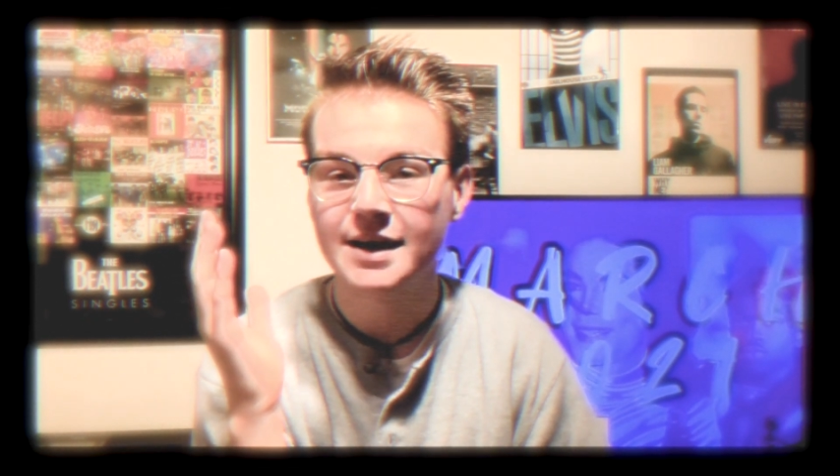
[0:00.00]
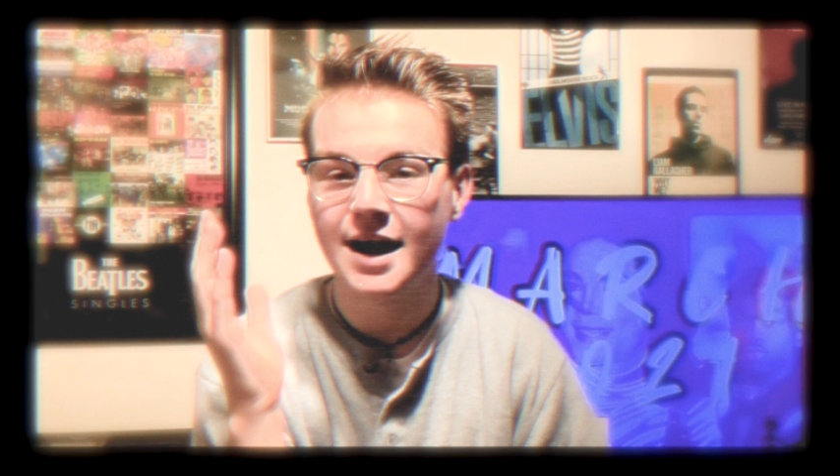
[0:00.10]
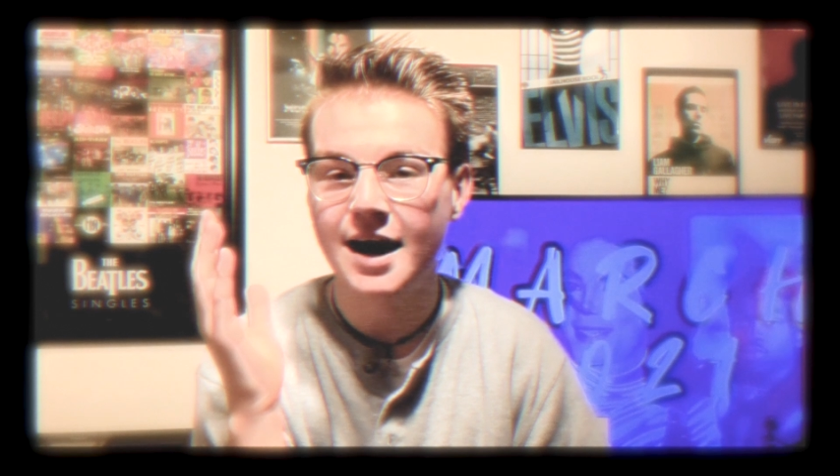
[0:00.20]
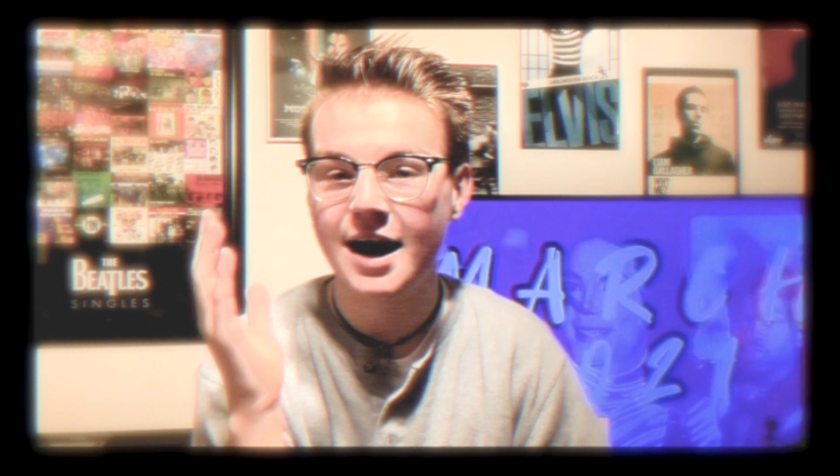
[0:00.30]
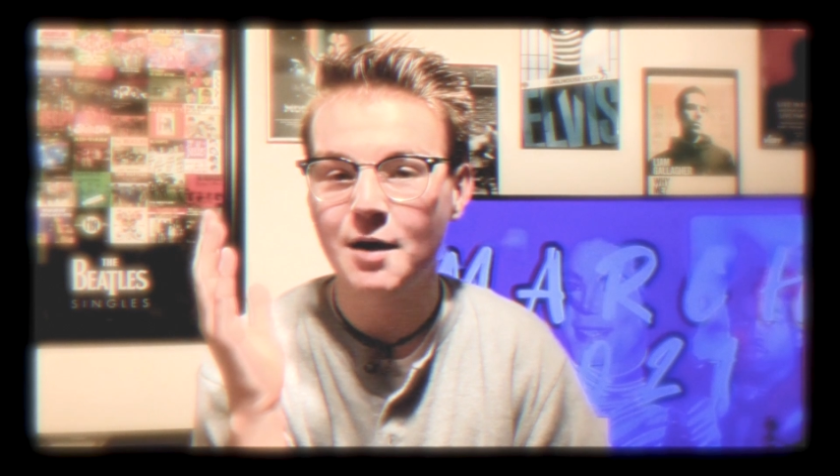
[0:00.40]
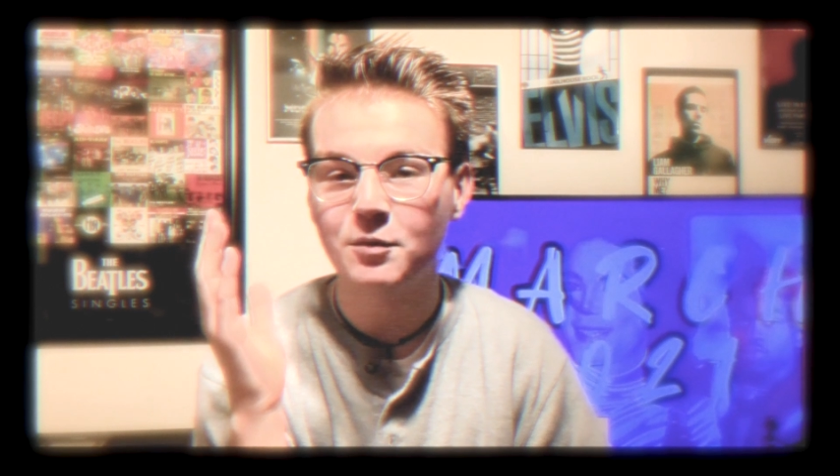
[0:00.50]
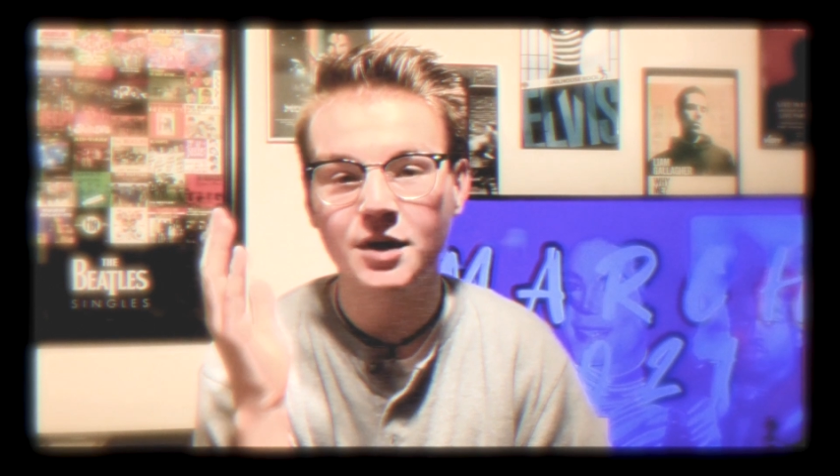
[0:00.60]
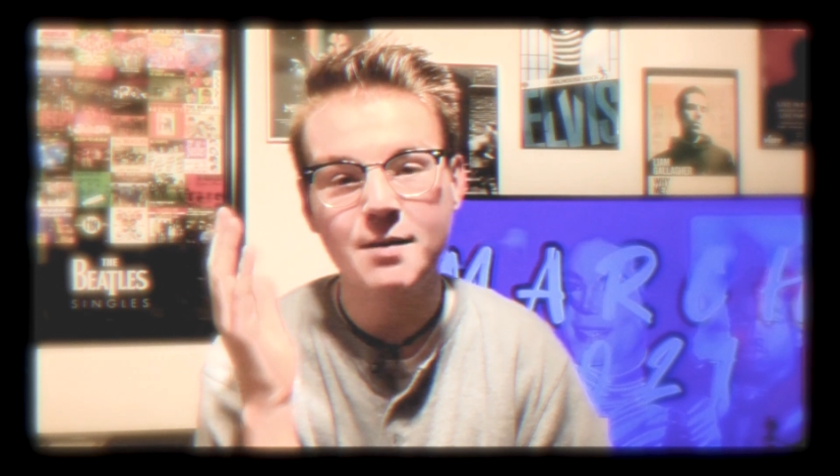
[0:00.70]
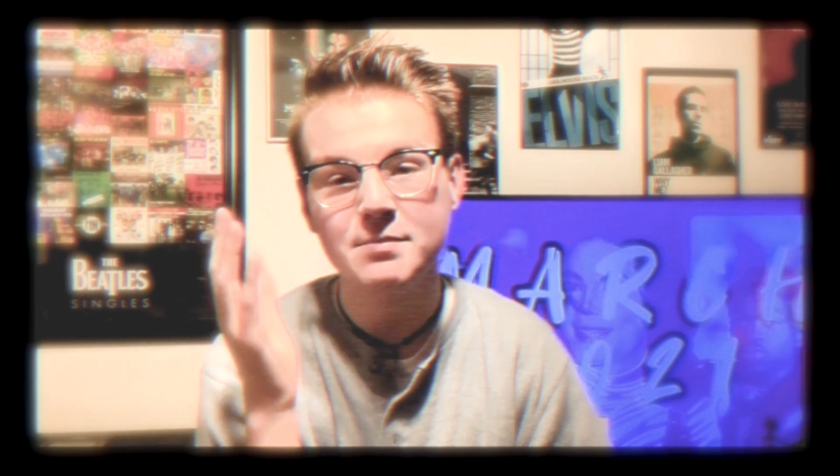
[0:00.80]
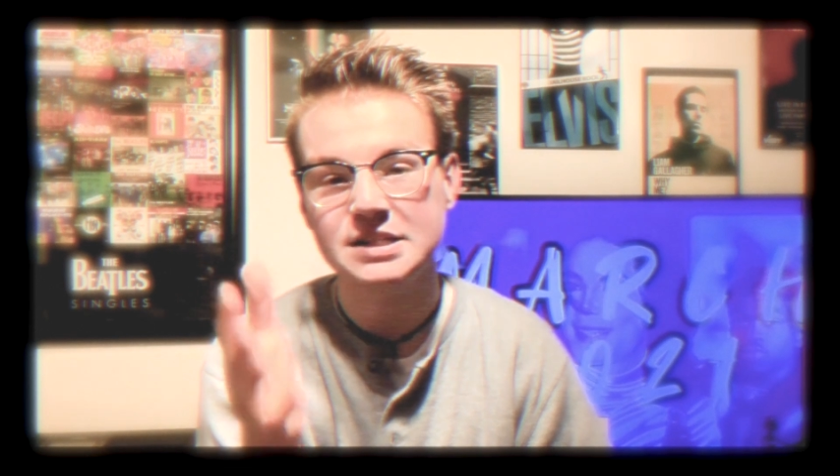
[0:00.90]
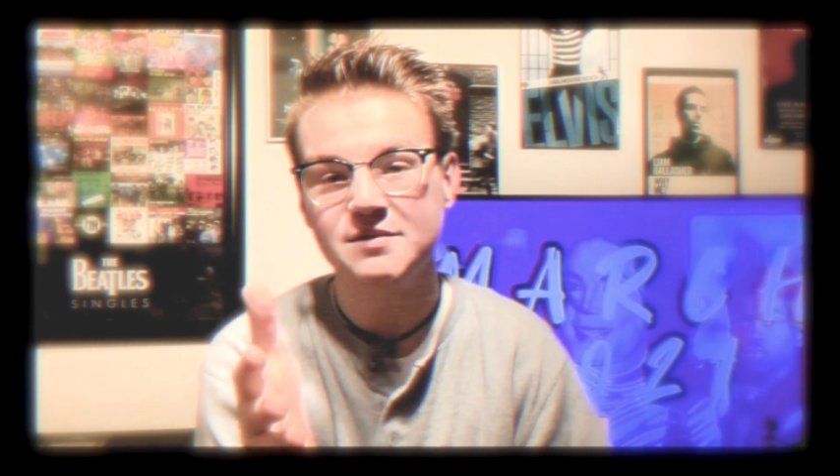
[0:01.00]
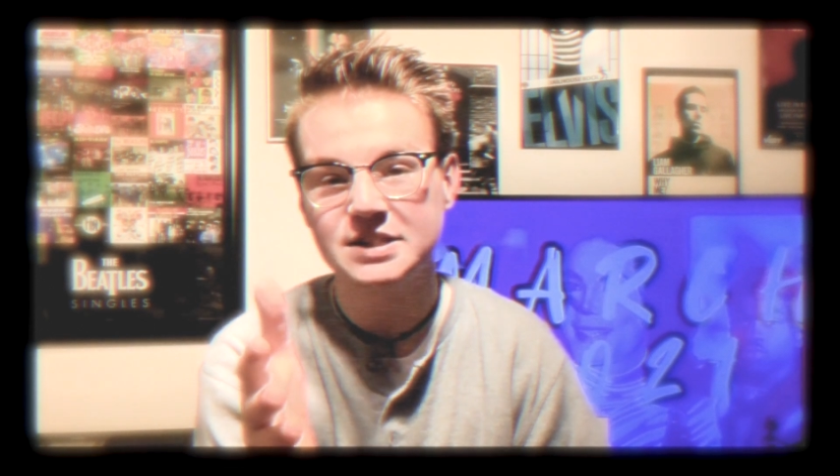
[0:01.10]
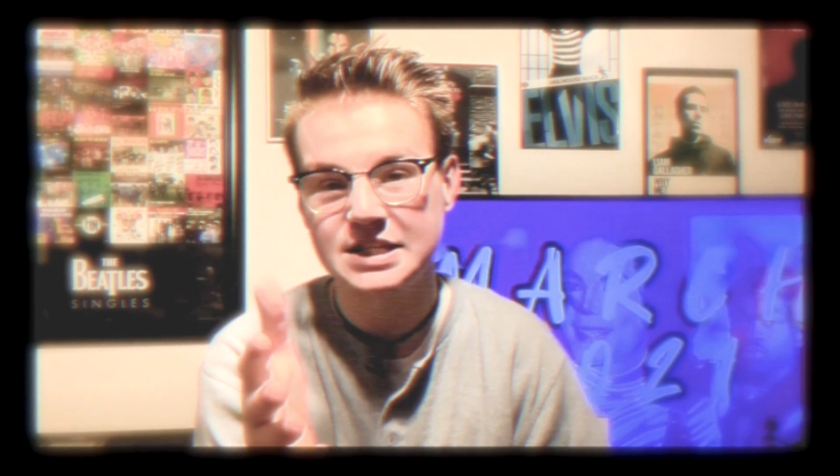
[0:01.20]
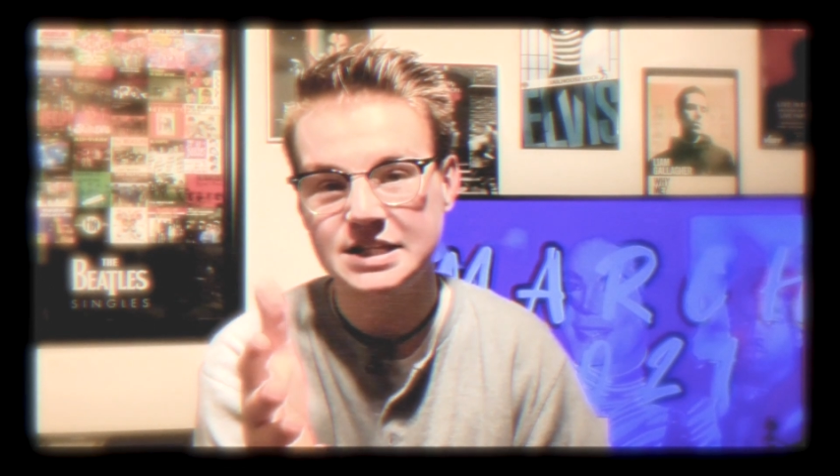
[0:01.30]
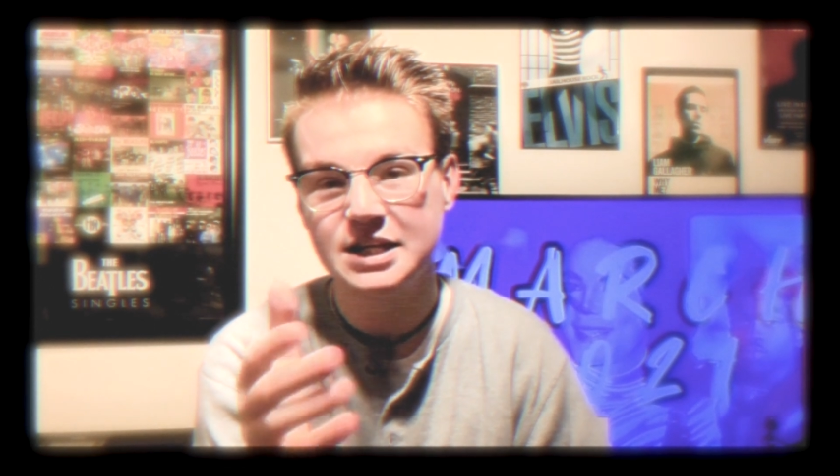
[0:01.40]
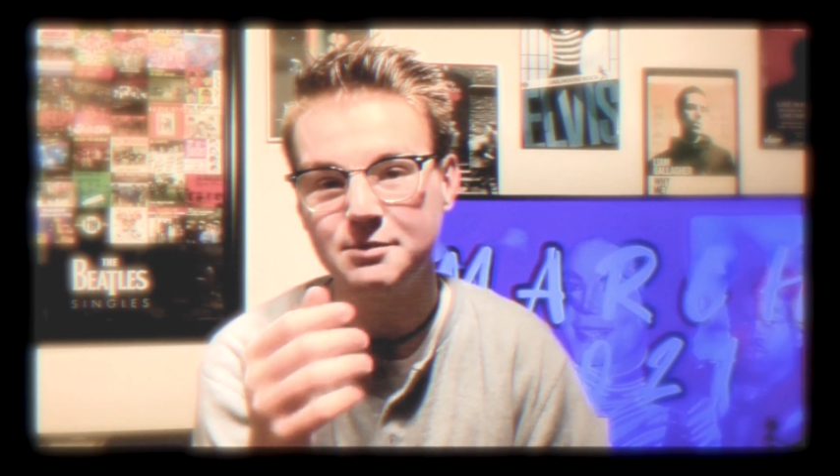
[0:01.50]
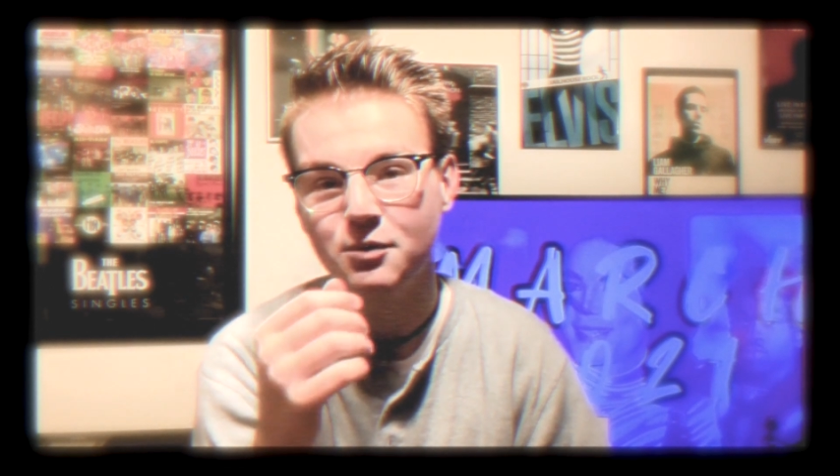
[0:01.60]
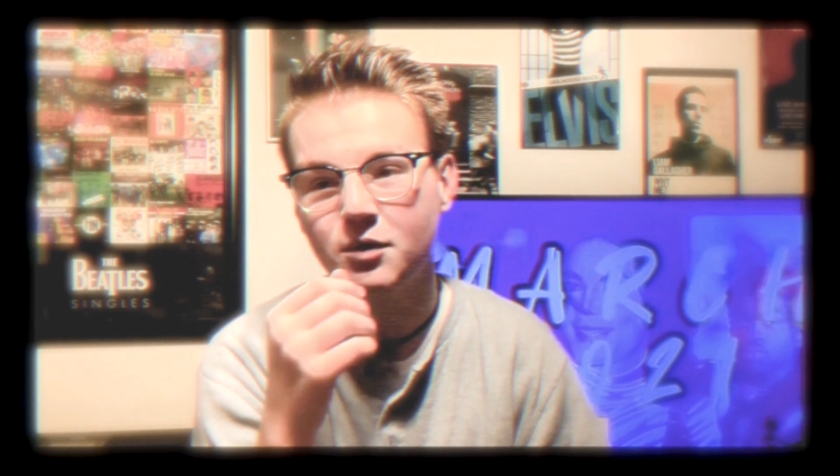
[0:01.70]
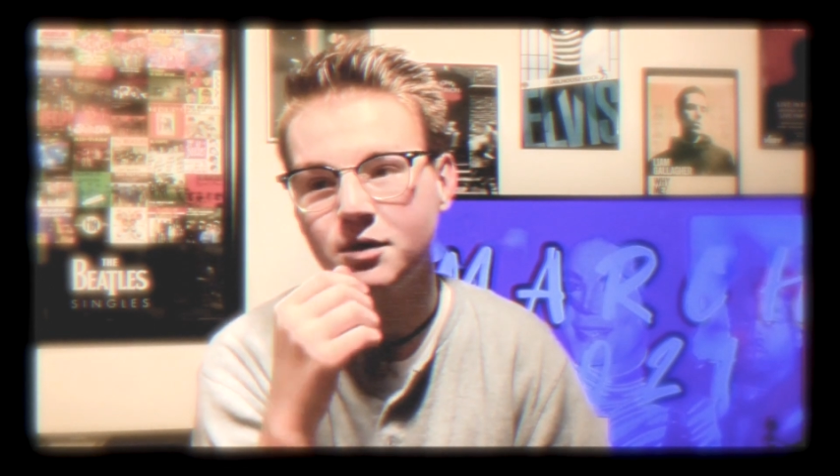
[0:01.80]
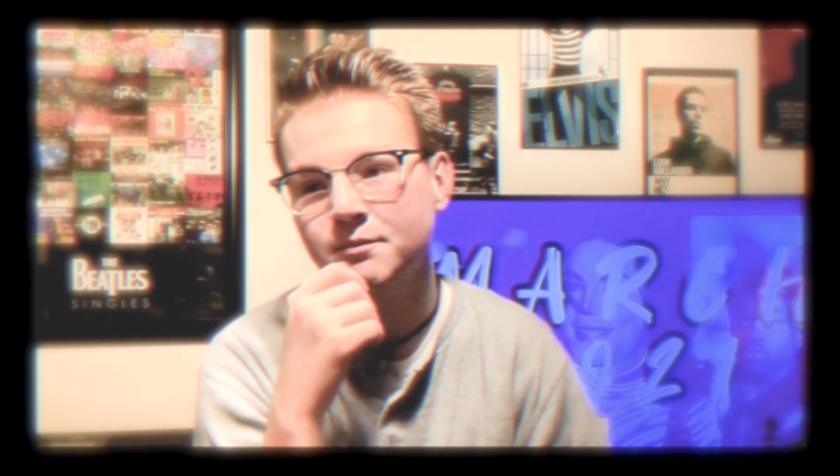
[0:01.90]
Uh, I will not be 17
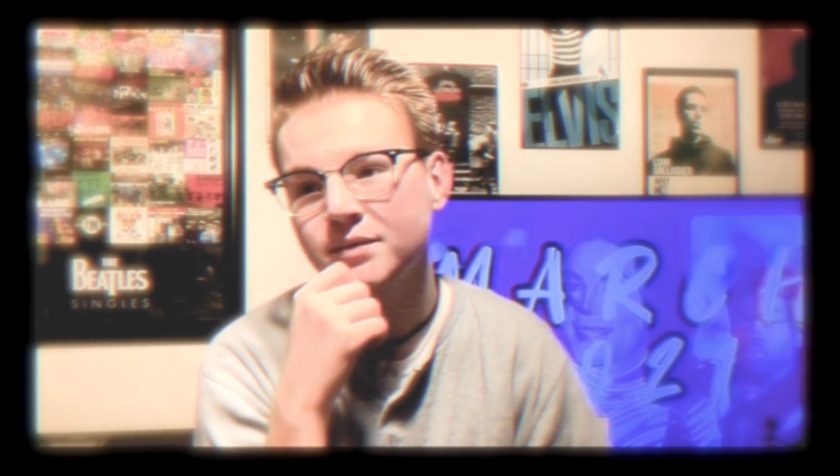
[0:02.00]
anymore.